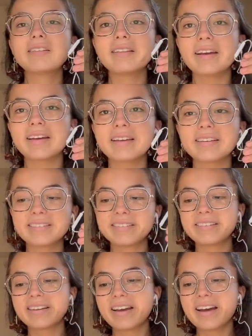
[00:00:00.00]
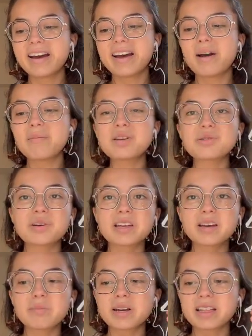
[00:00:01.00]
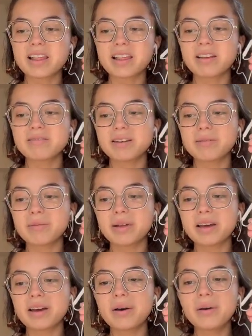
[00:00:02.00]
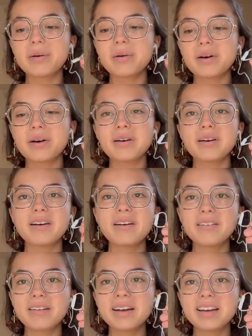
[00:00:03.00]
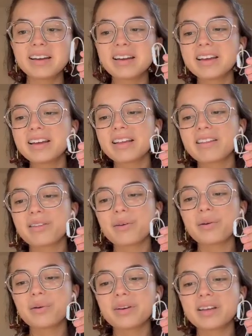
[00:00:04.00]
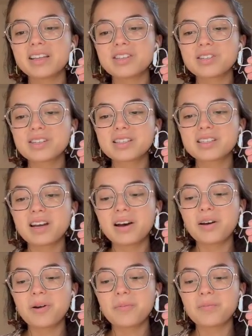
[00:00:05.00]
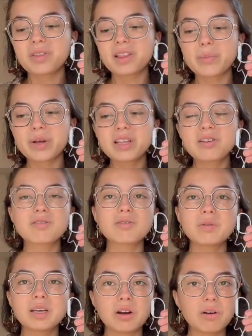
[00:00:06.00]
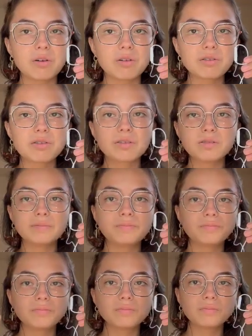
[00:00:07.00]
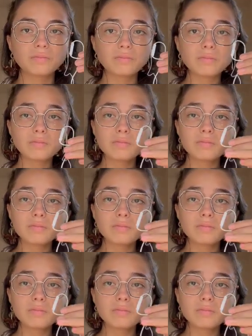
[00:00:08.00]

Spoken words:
like I'm enjoying it, but at the same time I'm like, alright. So it's just it's about these 3 girls. You have